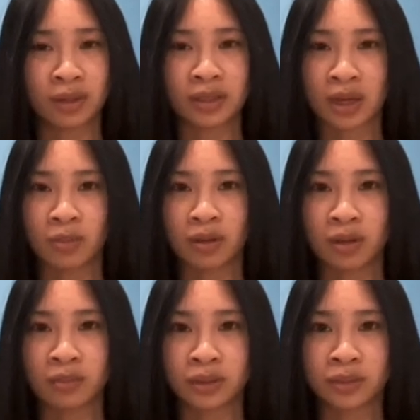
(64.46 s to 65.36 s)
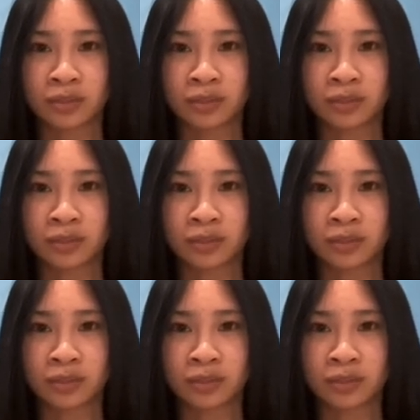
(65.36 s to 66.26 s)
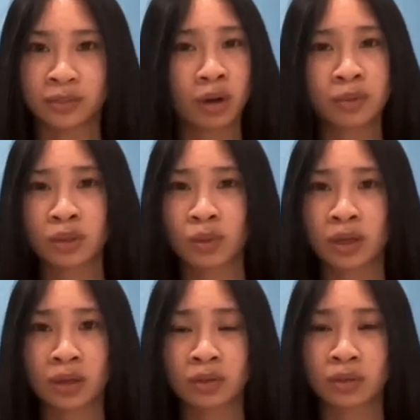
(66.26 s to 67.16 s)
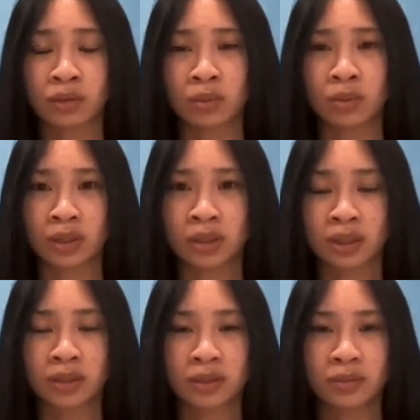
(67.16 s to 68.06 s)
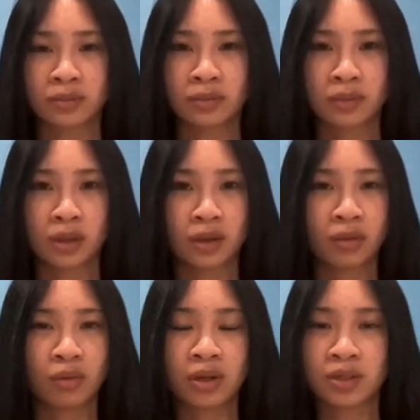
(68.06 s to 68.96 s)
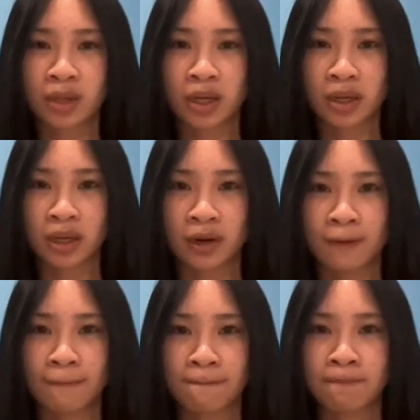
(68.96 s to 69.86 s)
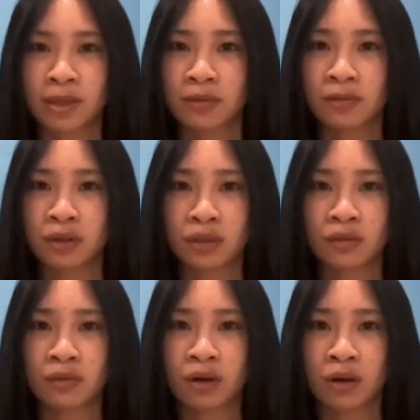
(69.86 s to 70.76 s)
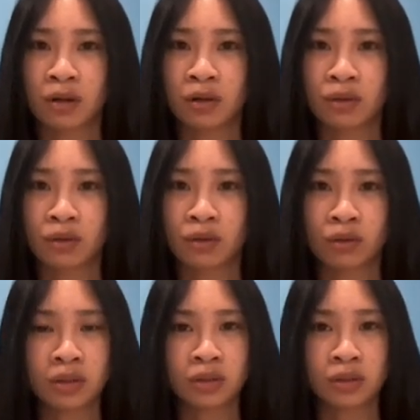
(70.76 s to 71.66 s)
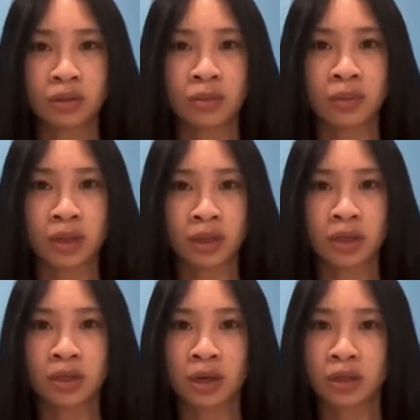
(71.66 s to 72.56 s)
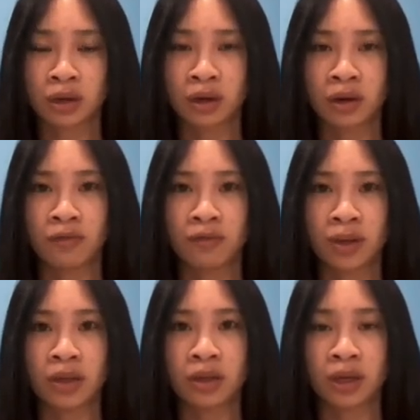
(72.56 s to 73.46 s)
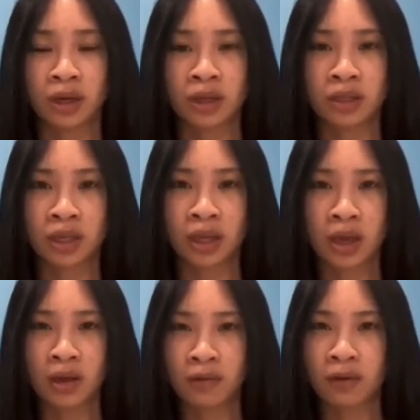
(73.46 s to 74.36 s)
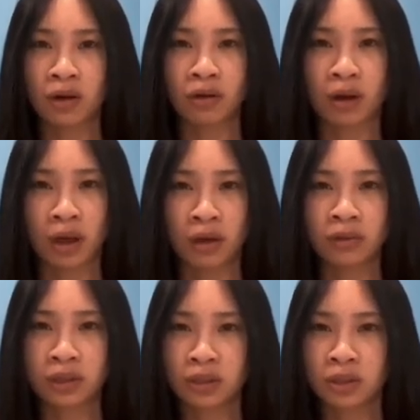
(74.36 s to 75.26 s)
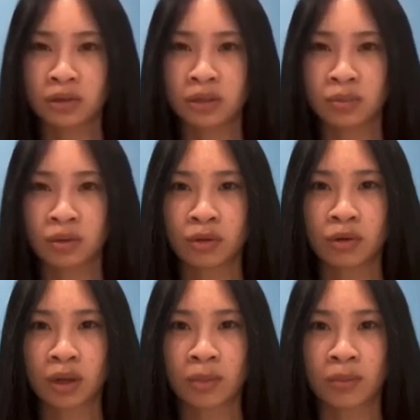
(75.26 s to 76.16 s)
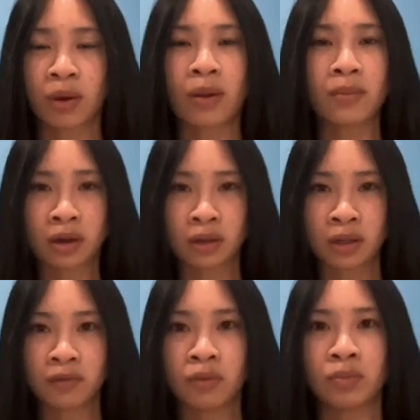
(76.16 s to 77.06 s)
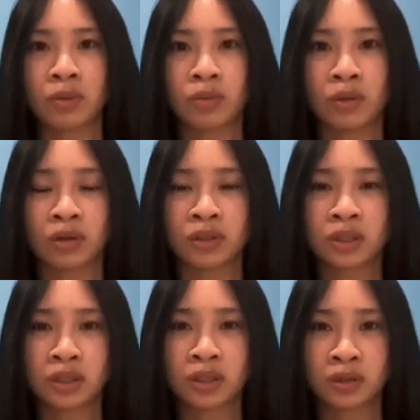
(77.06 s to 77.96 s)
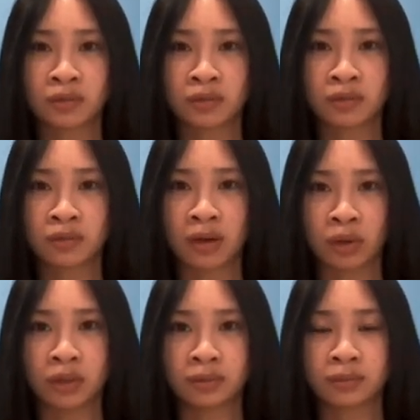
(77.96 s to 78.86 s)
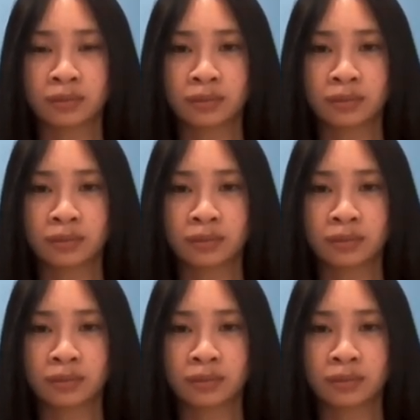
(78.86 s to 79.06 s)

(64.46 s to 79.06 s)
when the time comes, or help someone else through the process. What is Medicare? First of all, according to Medicare.gov, Medicare is a federal health insurance program primarily for people who are 65 and older.